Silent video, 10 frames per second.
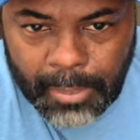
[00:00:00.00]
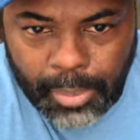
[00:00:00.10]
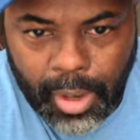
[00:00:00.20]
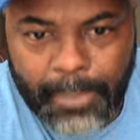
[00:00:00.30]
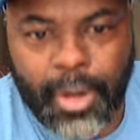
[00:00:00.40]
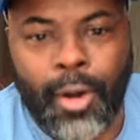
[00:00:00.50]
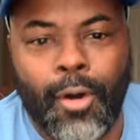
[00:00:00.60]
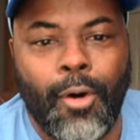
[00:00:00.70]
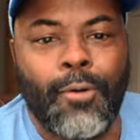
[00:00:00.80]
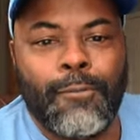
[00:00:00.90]
Prep your
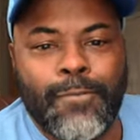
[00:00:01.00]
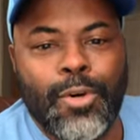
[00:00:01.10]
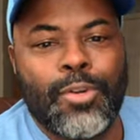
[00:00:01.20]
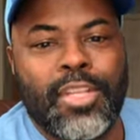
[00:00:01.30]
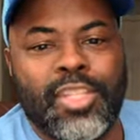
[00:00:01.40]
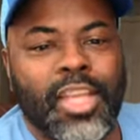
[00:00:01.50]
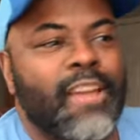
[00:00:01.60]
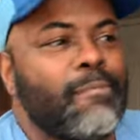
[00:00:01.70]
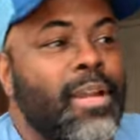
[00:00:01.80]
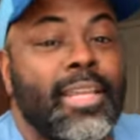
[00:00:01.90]
own food and
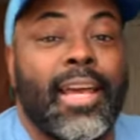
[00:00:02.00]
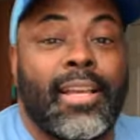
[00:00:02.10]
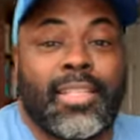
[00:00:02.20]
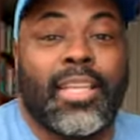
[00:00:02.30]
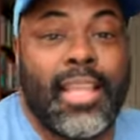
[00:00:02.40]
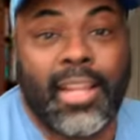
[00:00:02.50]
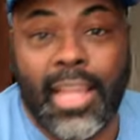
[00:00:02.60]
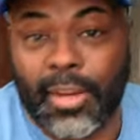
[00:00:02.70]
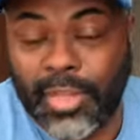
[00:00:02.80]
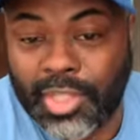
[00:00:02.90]
save money. Yeah, I say that a
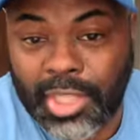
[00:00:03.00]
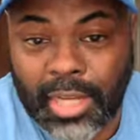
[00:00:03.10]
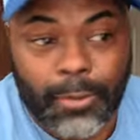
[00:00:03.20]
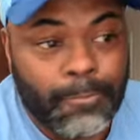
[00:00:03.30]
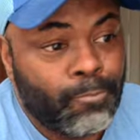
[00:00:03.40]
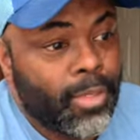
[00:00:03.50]
lot on this channel.